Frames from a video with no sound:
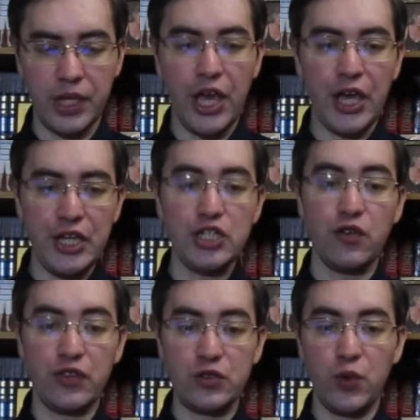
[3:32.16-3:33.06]
Each of
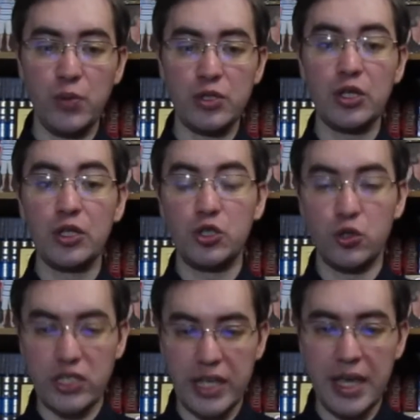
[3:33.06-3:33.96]
these verbs, to
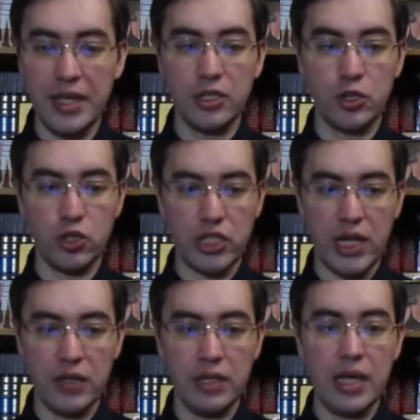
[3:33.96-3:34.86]
say, to
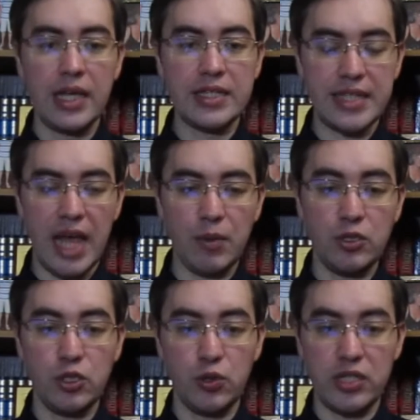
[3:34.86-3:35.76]
tell, someone,
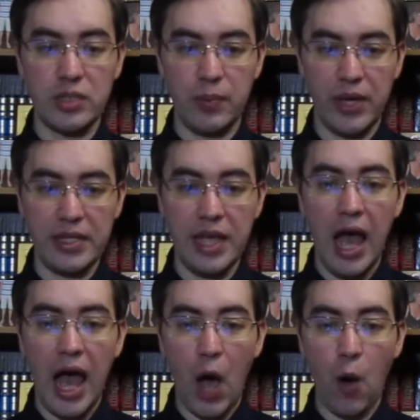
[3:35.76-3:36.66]
to explain,
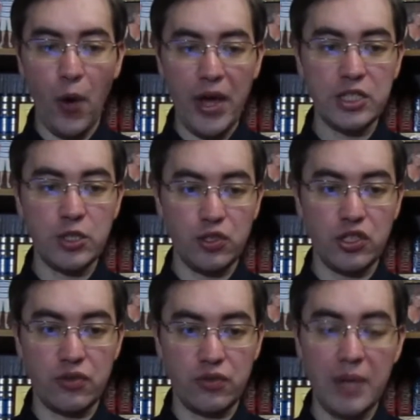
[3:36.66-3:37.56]
are ways to
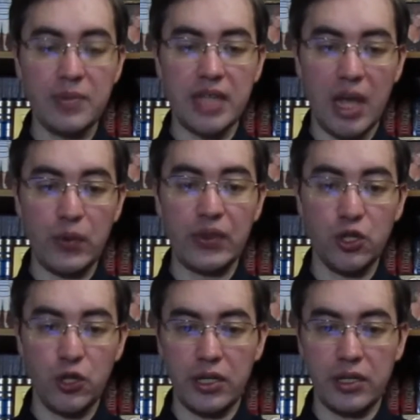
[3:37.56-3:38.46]
describe someone
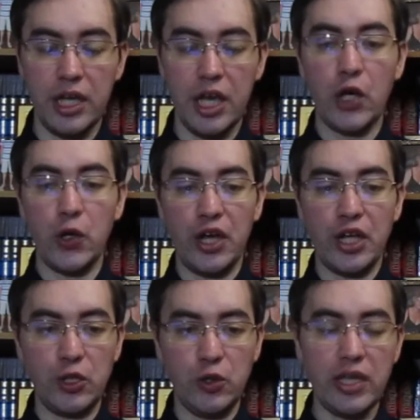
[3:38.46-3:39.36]
talking. You can
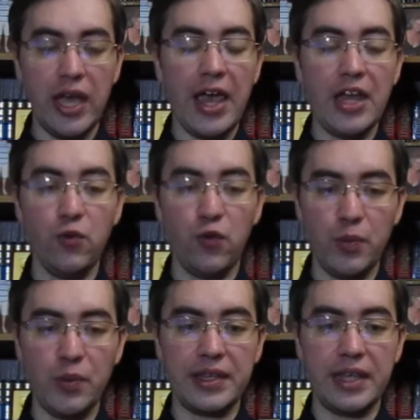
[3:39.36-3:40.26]
use any verb
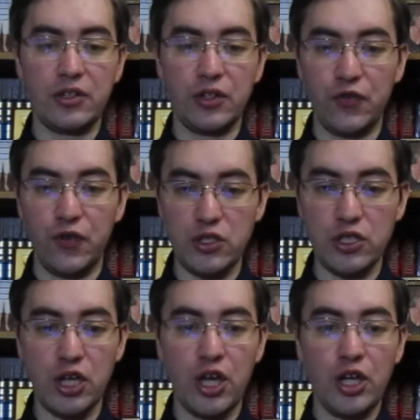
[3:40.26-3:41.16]
that refers
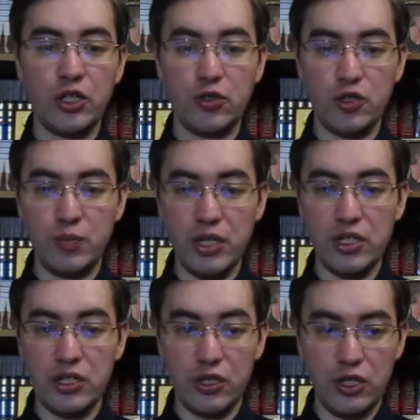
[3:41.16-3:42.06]
to speech
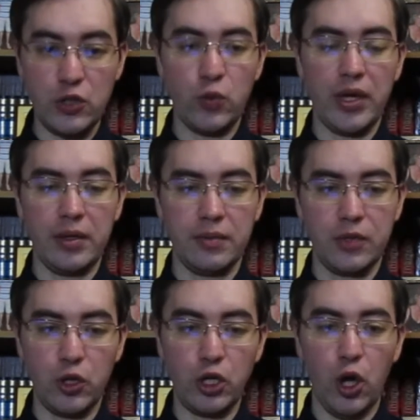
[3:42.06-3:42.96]
in this way. You
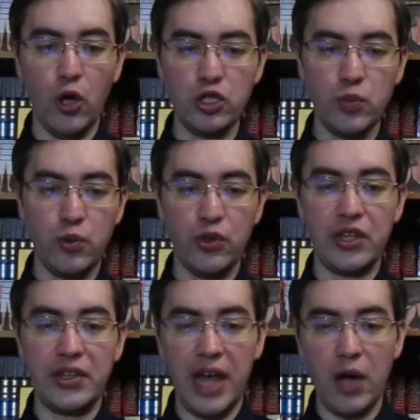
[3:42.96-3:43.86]
can also put the
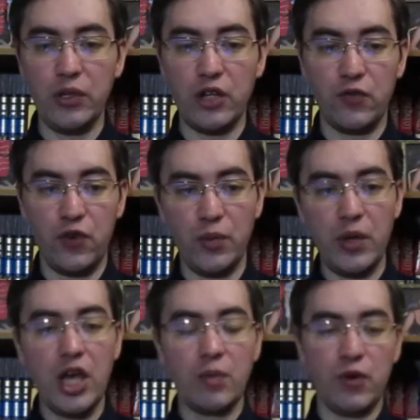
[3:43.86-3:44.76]
noun and verb
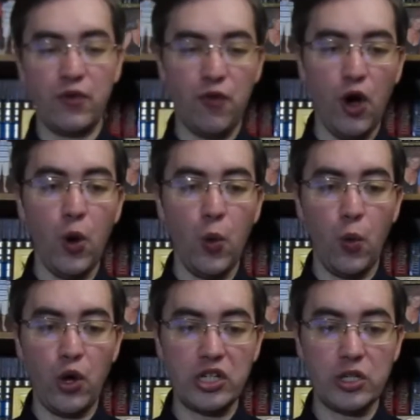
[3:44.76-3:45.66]
before
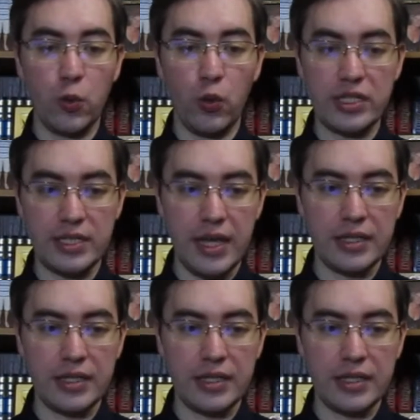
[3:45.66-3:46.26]
what was said.